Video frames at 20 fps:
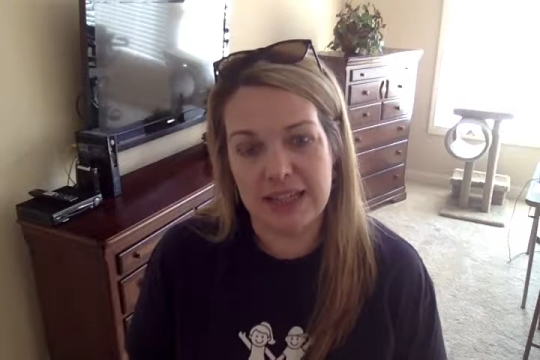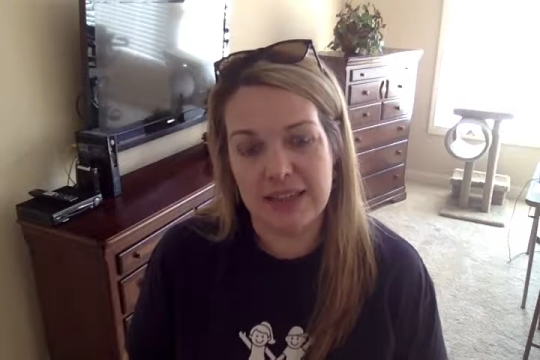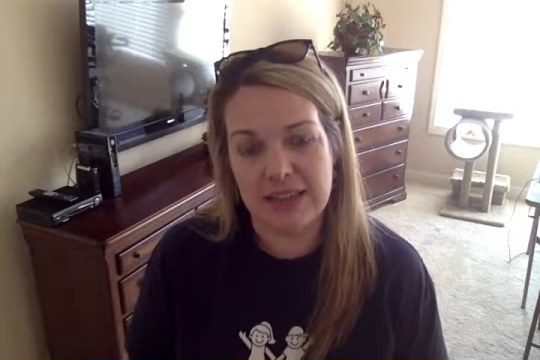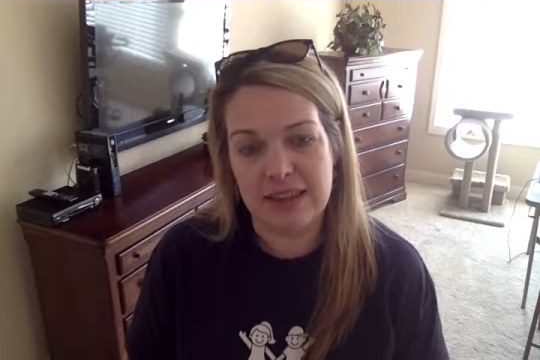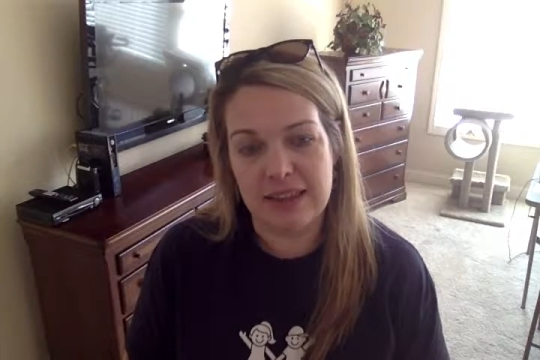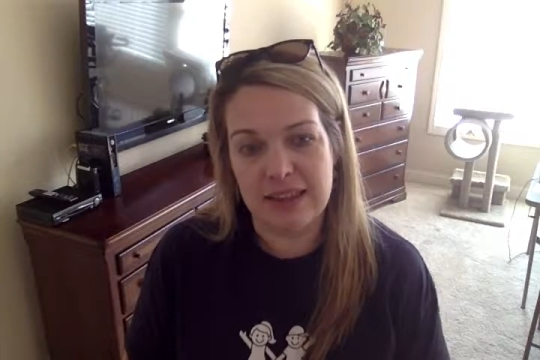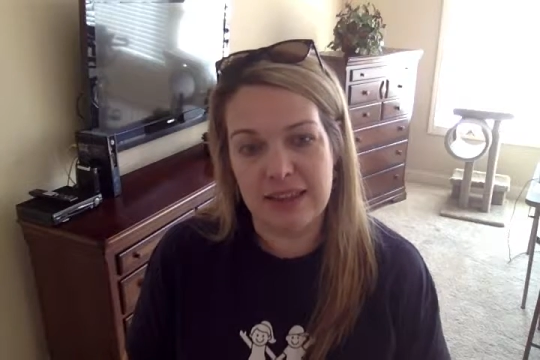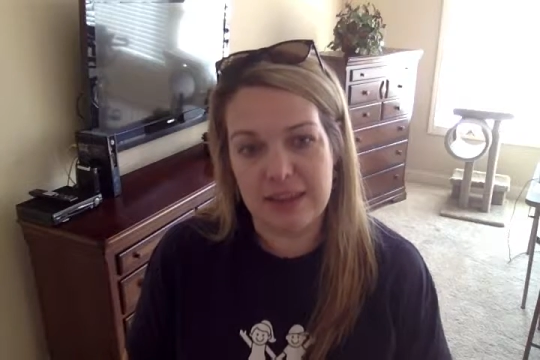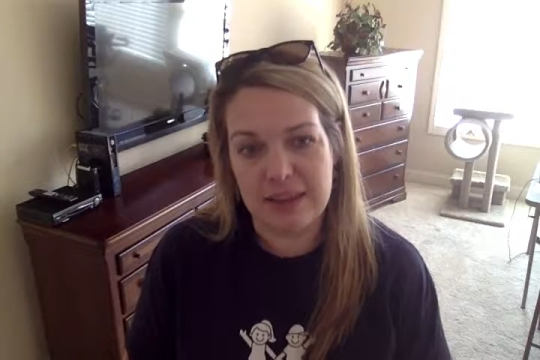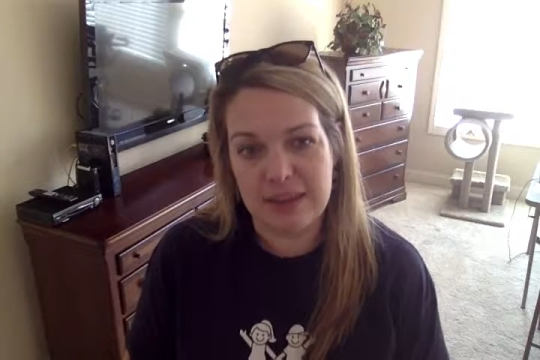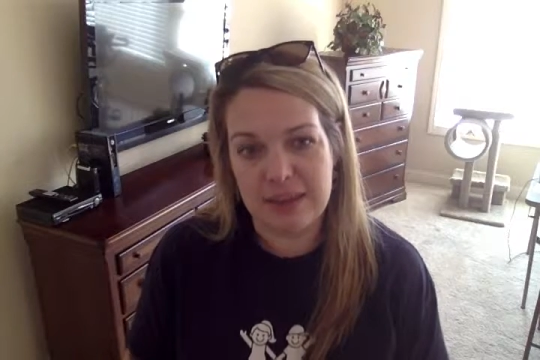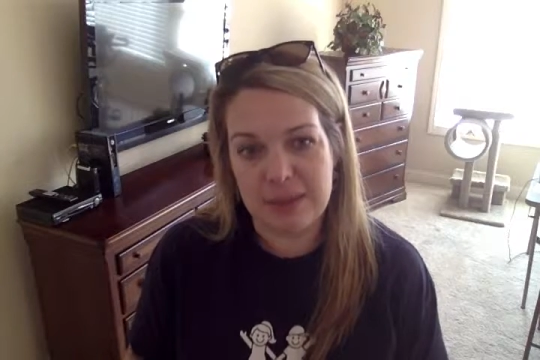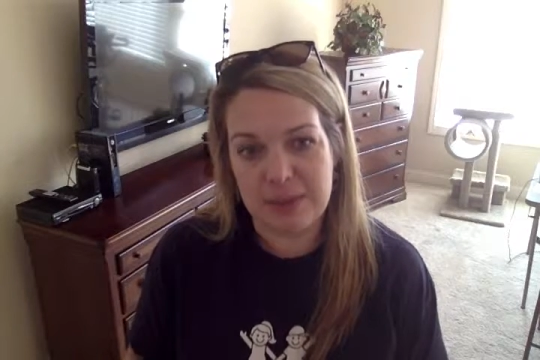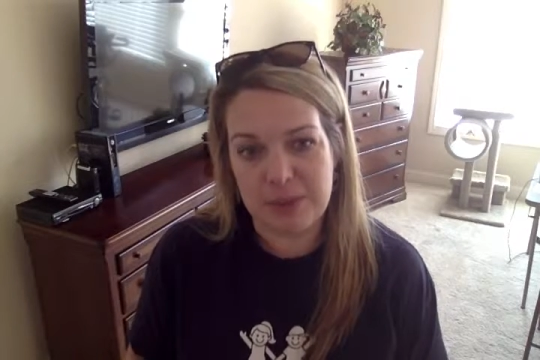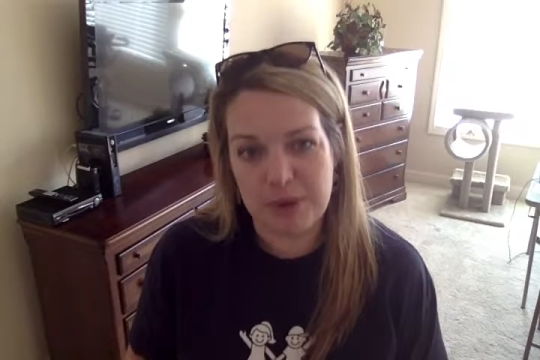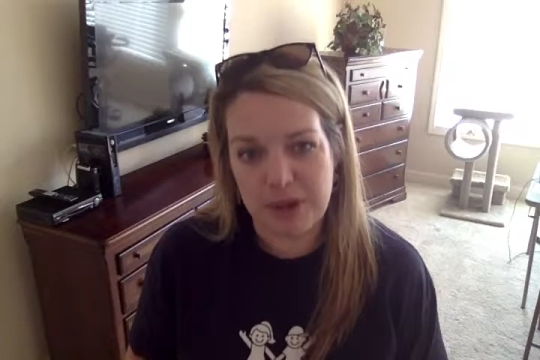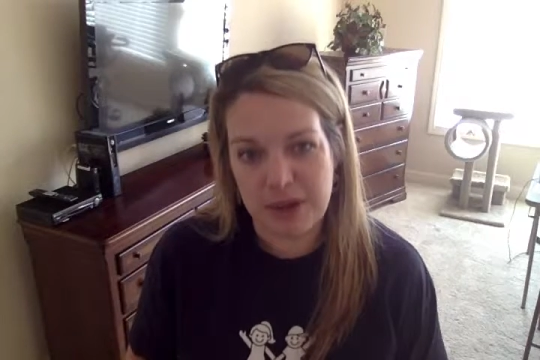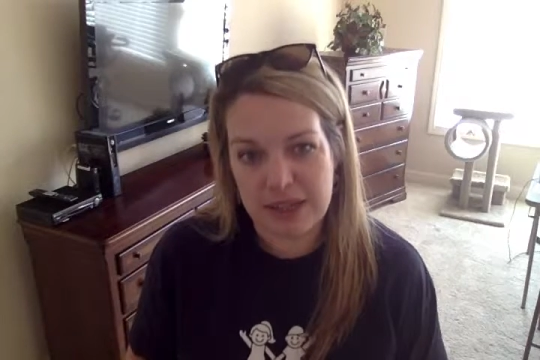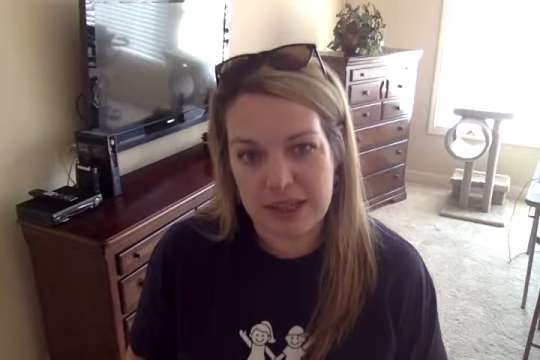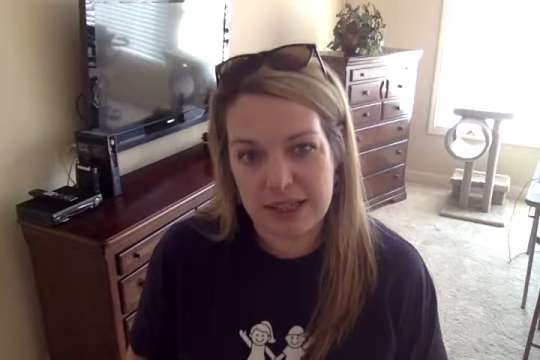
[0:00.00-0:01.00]
lengthy
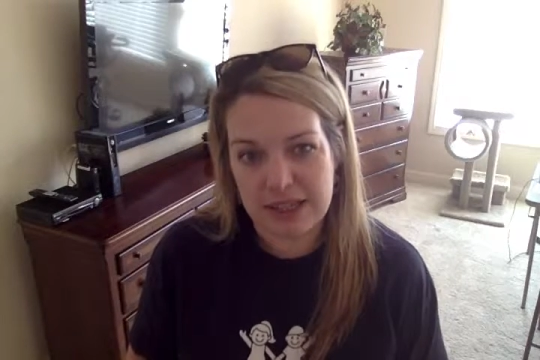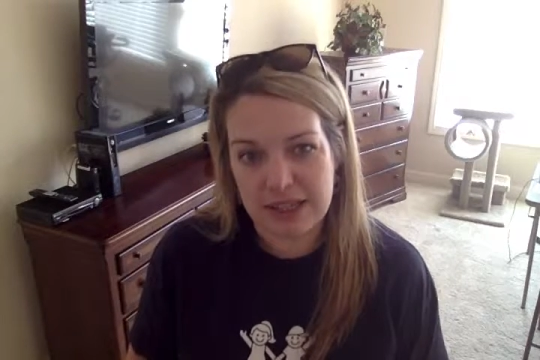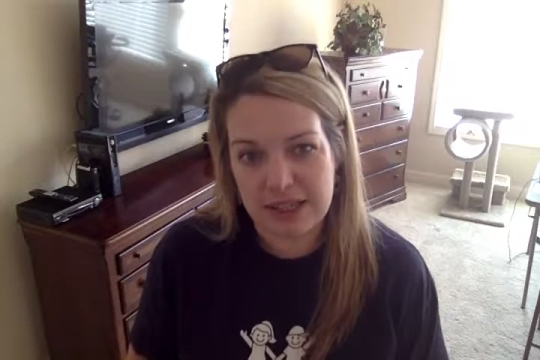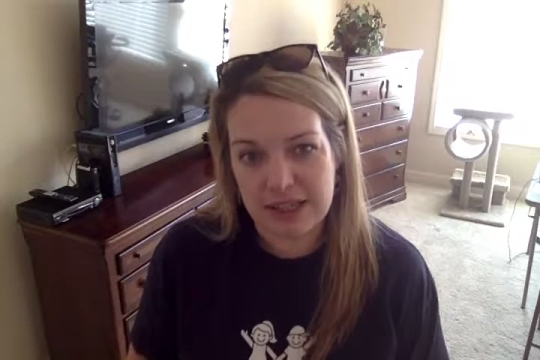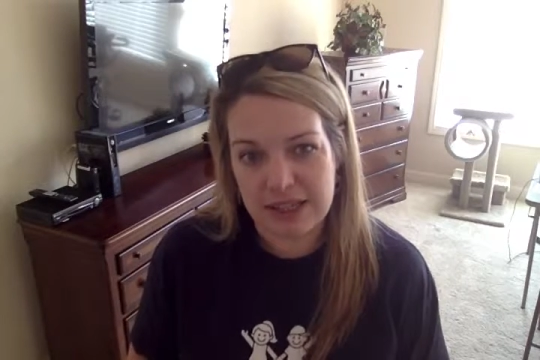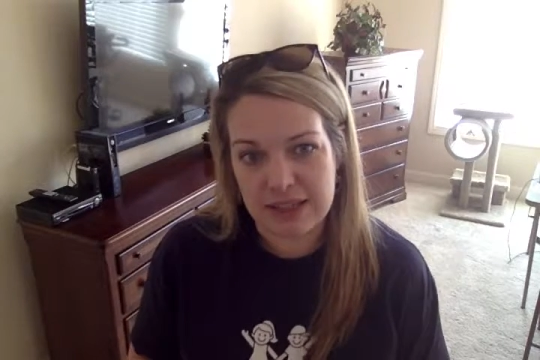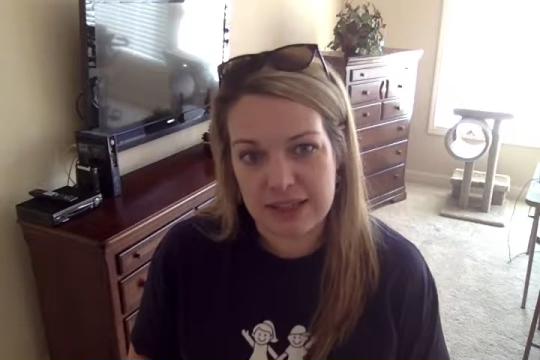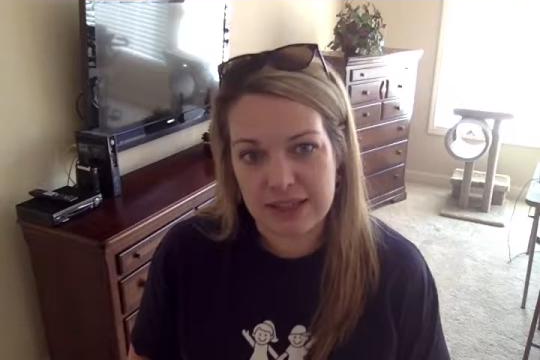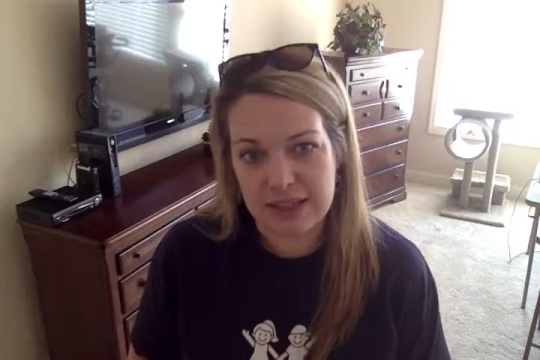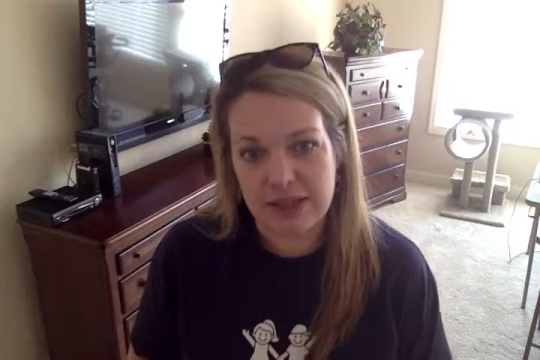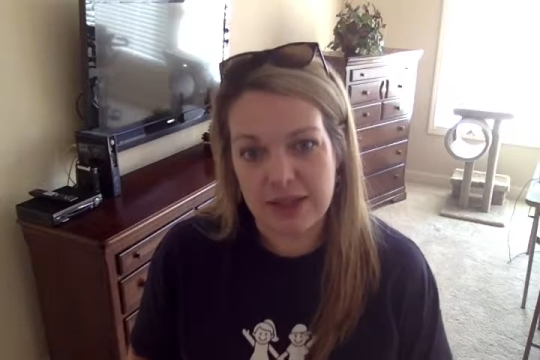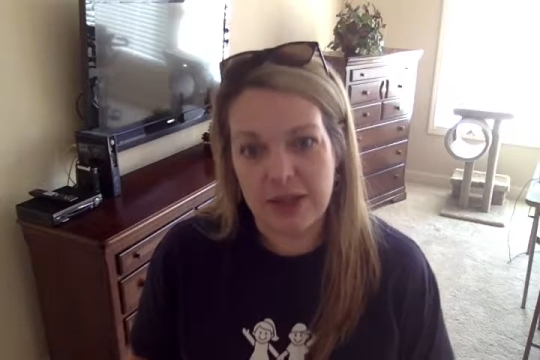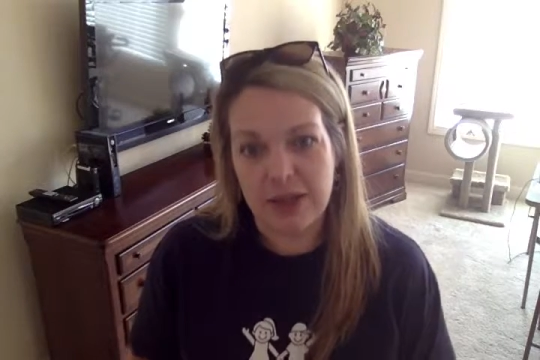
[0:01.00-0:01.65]
process.